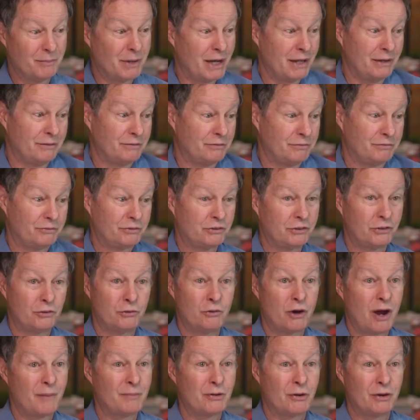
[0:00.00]
I might have
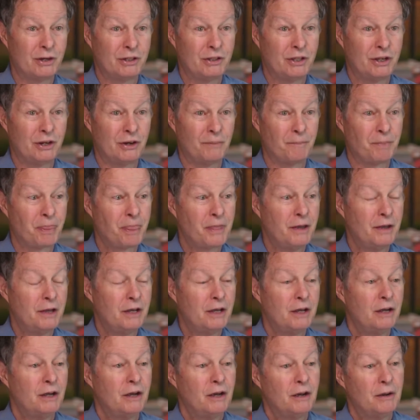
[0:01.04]
dropped it right there.
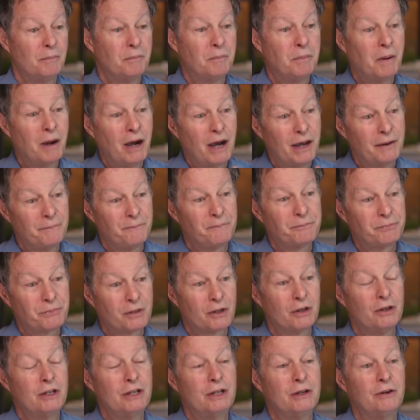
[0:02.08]
But
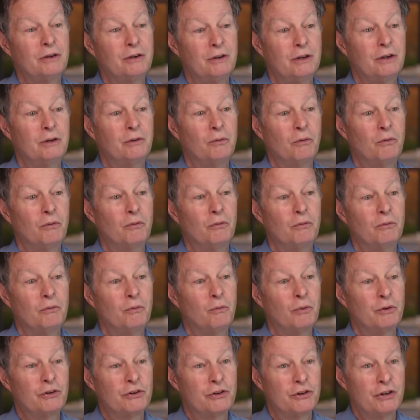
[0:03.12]

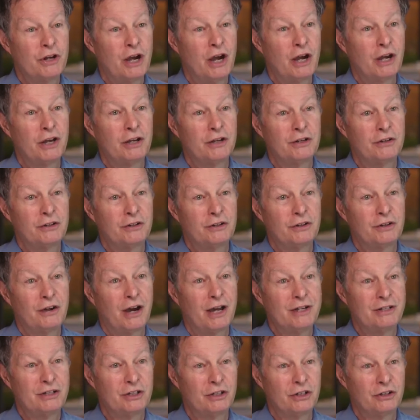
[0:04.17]
when you're young and
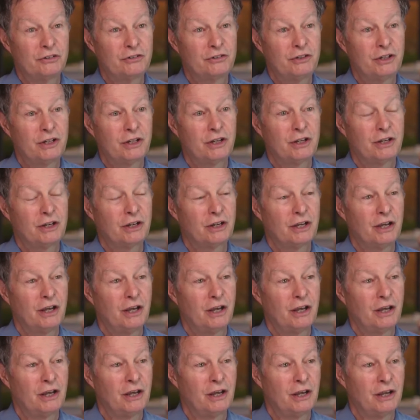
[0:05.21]
idealistic
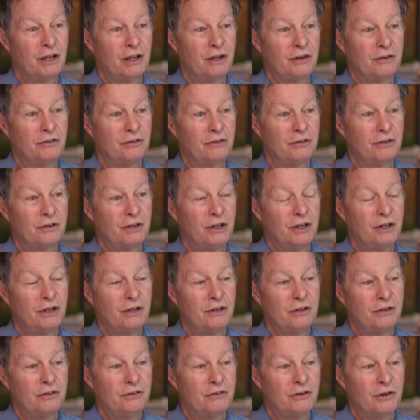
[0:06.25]
and
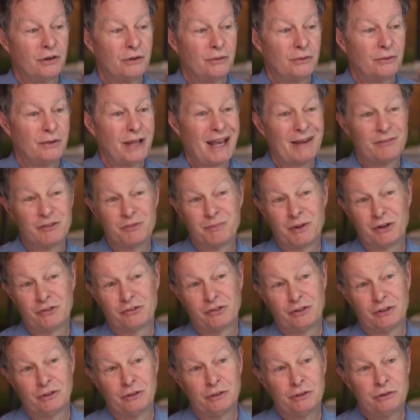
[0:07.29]
you don't have as
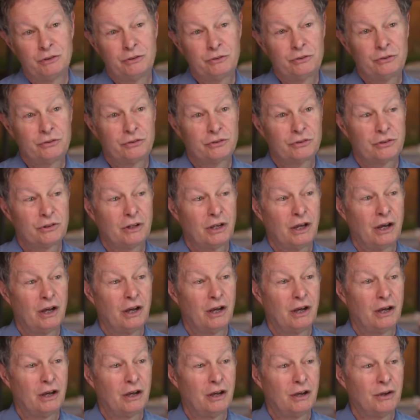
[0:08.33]
much to lose,
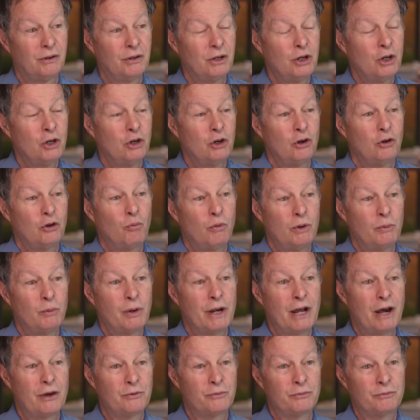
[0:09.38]
uh, we
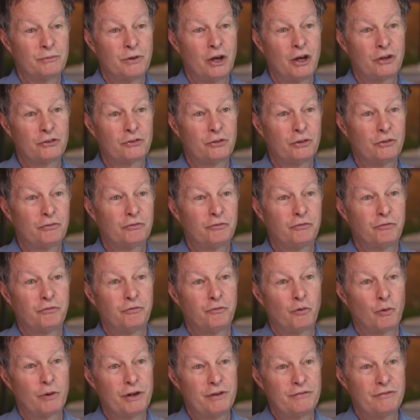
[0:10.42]
went out and hustled
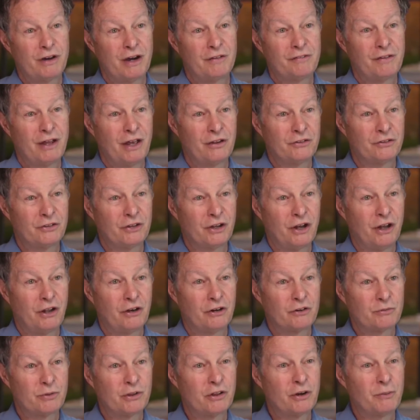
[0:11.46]

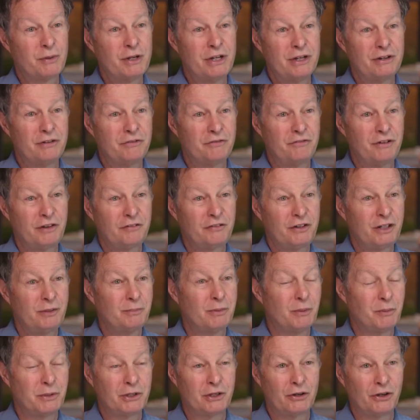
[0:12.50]
$45,000. We thought we needed 50,
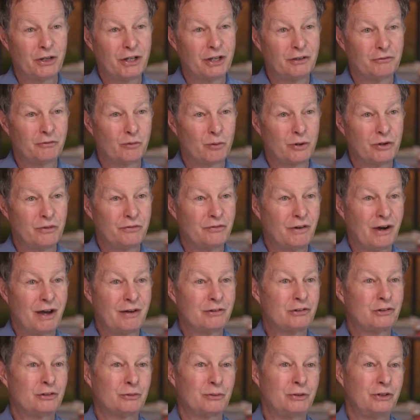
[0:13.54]
but we can only get
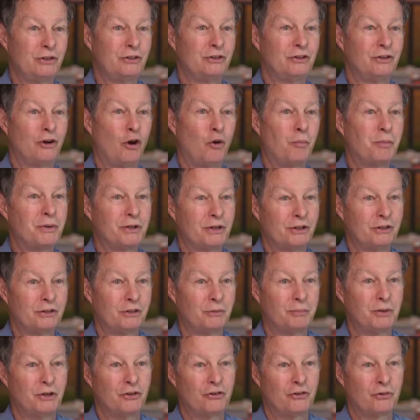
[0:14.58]
45, so we opened a
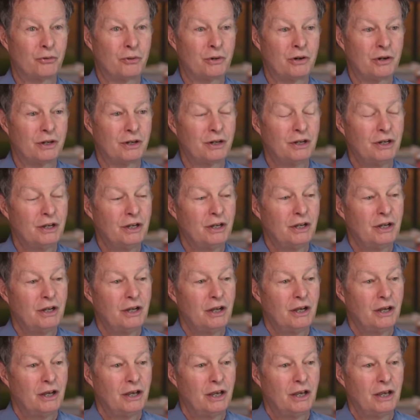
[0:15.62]
little bit short.
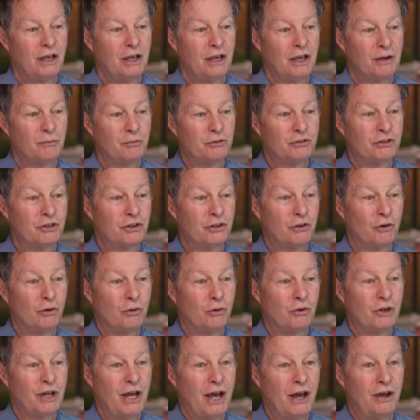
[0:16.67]
And it was in an
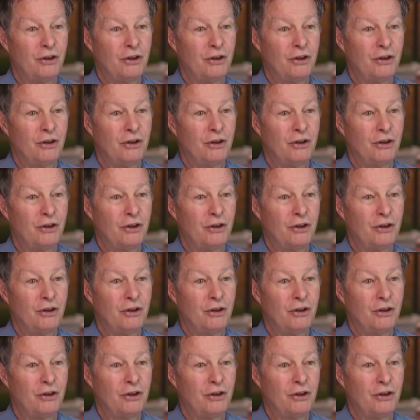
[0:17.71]
old